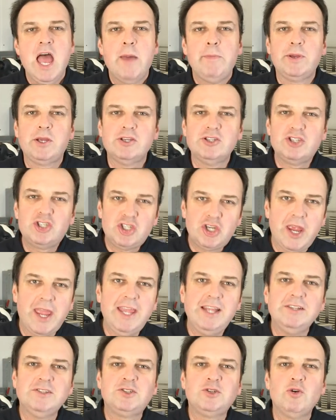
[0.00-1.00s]
because
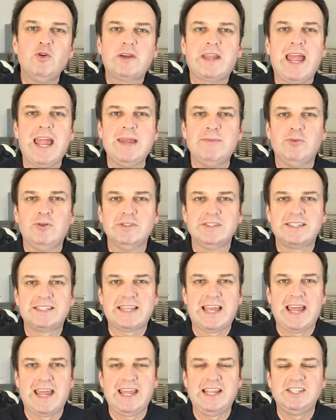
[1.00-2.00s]
Chainsaw came on
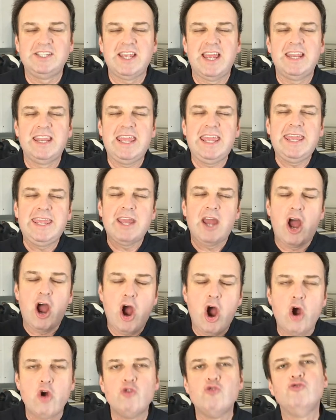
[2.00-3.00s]
stage and he
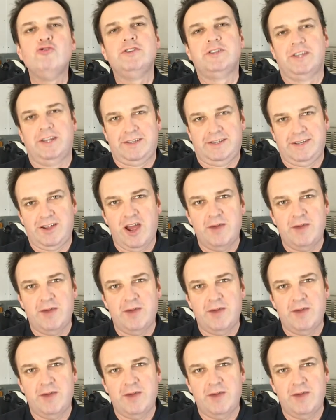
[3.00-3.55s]
owned it.